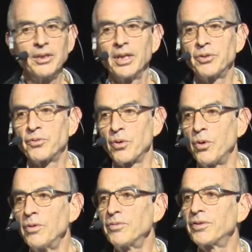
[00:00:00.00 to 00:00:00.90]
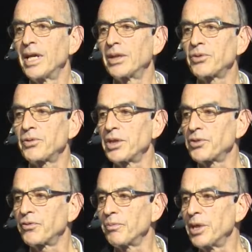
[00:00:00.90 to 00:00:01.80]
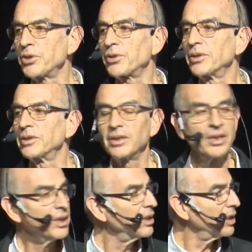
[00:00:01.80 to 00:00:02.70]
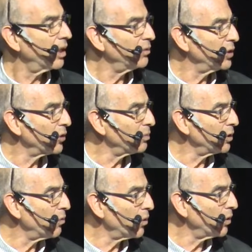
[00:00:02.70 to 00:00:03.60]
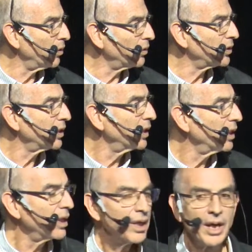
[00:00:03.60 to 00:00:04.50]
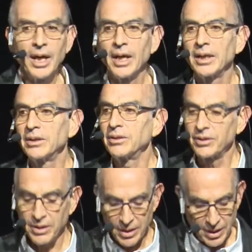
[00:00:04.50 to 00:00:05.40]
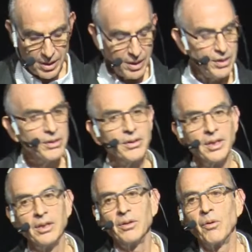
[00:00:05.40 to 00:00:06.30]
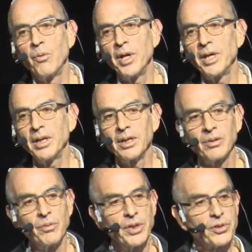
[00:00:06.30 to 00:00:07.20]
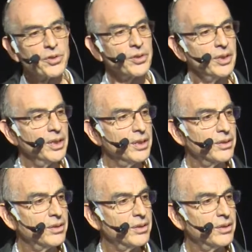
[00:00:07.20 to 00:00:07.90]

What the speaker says: that drove that transformation of the urban world and the way in which it